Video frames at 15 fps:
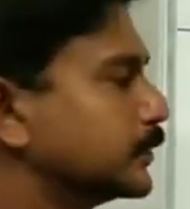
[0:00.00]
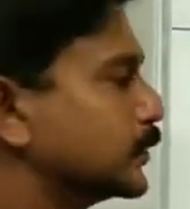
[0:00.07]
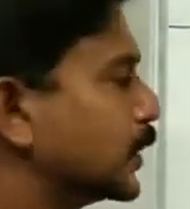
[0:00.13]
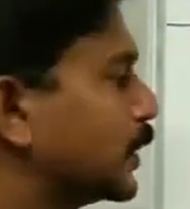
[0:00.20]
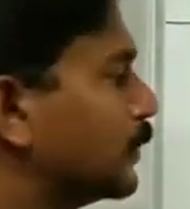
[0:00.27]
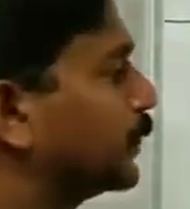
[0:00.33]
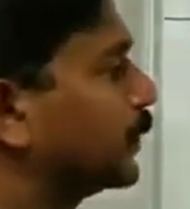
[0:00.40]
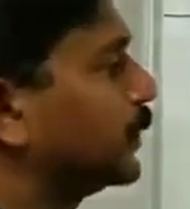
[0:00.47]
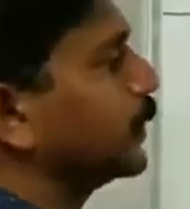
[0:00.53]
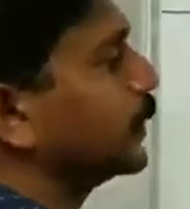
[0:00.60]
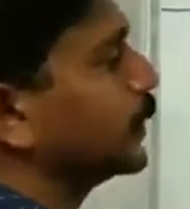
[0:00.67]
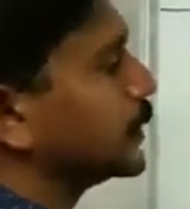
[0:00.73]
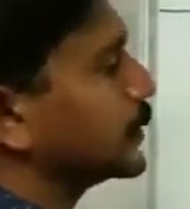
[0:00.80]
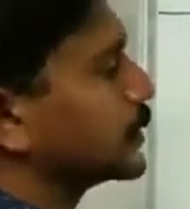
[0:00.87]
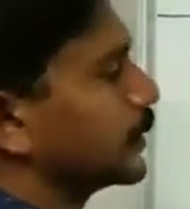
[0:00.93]
So everything
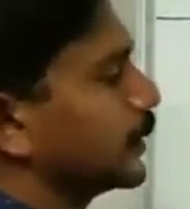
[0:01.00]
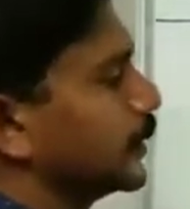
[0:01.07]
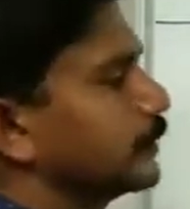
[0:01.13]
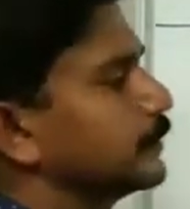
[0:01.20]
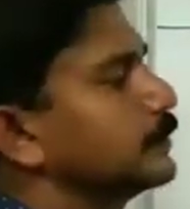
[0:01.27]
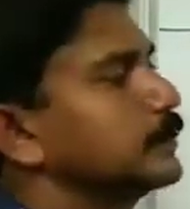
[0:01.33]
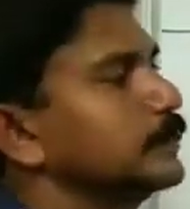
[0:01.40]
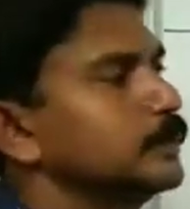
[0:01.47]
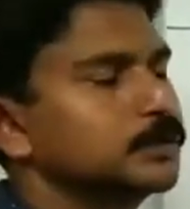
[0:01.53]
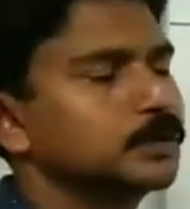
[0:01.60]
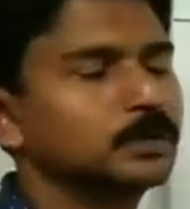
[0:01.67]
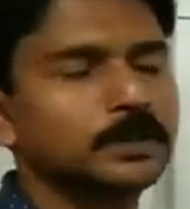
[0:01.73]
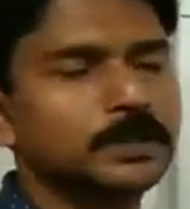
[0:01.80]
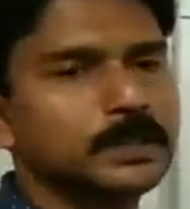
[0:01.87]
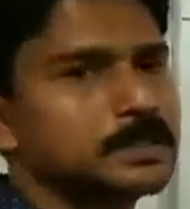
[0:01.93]
in inside.
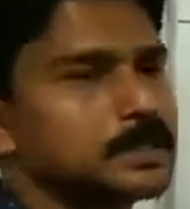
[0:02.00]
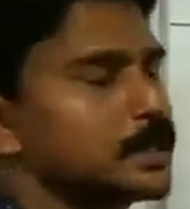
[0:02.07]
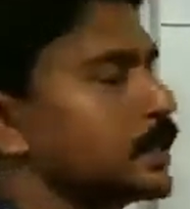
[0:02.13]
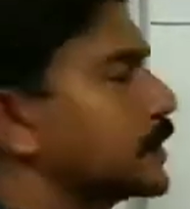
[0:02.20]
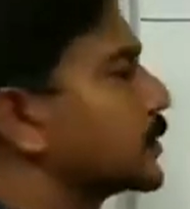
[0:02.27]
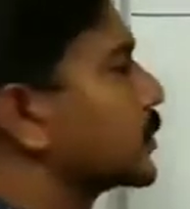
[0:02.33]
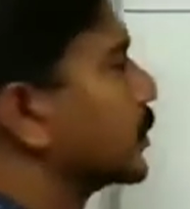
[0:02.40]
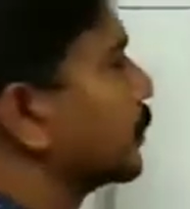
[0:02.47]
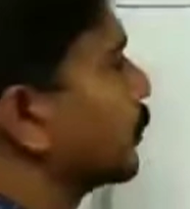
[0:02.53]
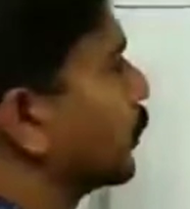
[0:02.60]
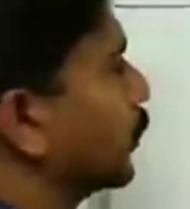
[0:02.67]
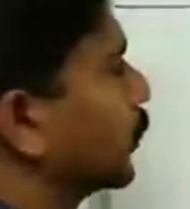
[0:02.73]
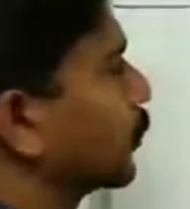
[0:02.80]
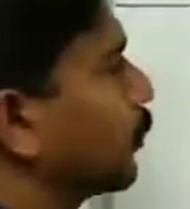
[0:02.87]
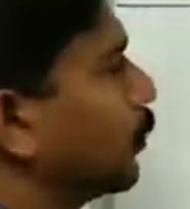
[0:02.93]
So we can say it is a
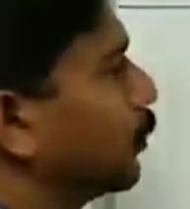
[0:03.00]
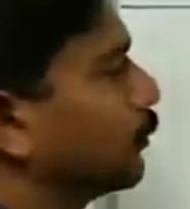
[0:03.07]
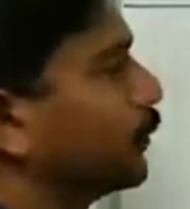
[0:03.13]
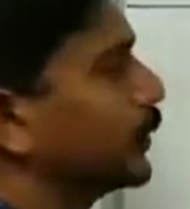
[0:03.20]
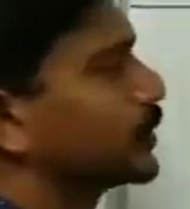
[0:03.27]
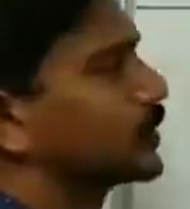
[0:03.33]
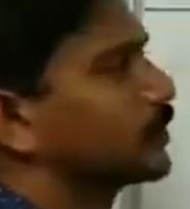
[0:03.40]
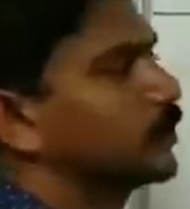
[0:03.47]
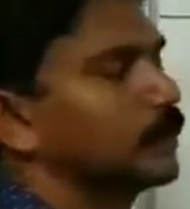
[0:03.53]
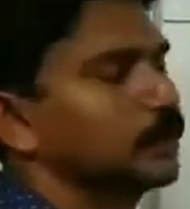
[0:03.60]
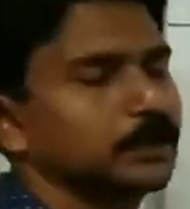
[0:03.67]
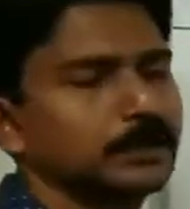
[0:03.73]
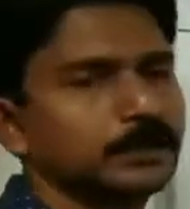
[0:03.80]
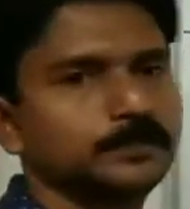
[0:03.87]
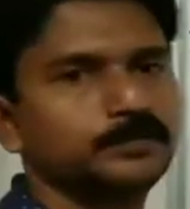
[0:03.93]
convex
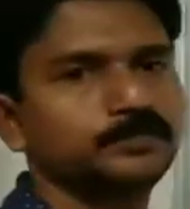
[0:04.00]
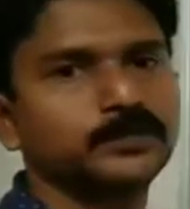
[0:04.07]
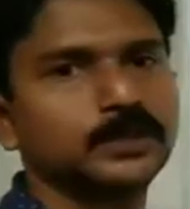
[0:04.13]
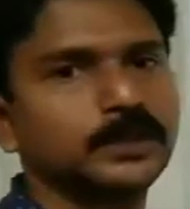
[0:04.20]
polygon.